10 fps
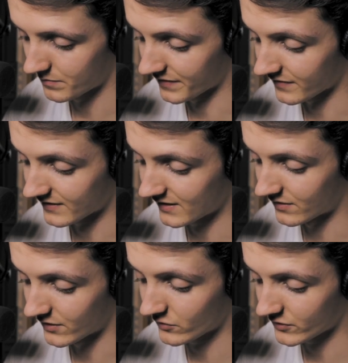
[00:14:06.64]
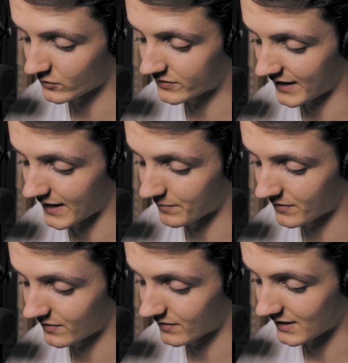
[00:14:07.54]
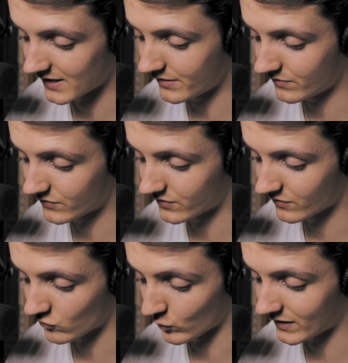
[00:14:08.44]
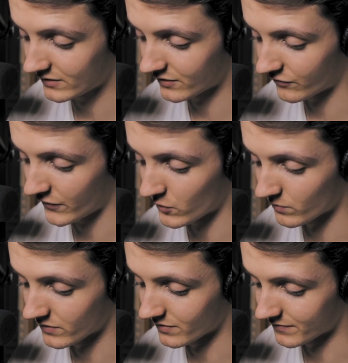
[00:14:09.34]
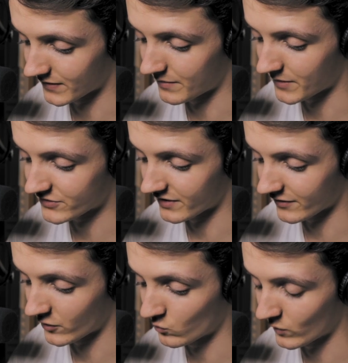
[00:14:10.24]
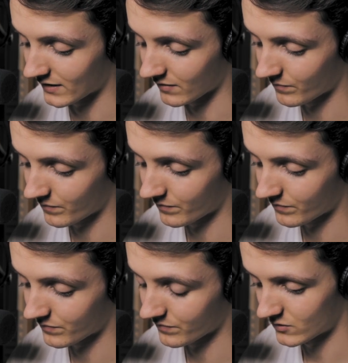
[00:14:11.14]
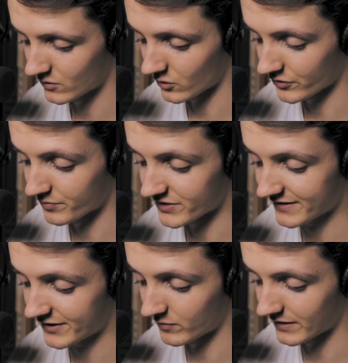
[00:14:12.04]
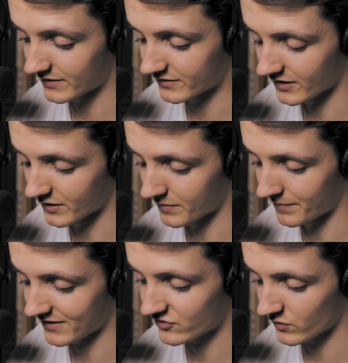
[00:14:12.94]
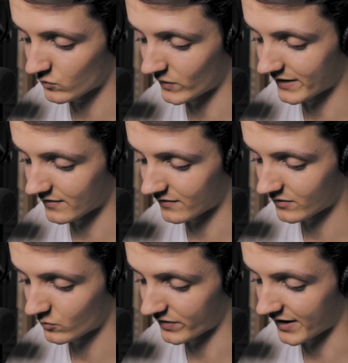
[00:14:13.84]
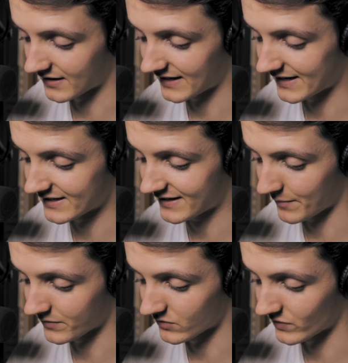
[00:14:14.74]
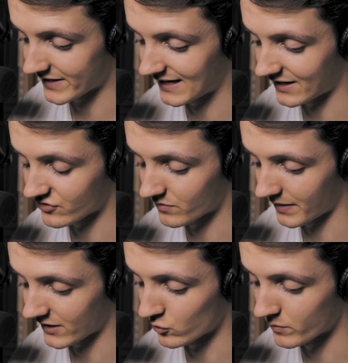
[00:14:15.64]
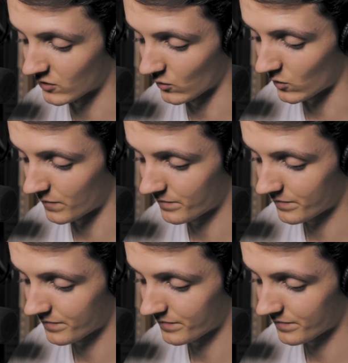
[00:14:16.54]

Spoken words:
But the sea in those old times heaved, swelled, and foamed very much at its own will, or subject only to the tempestuous winds, with hardly any attempts at regulation by human law.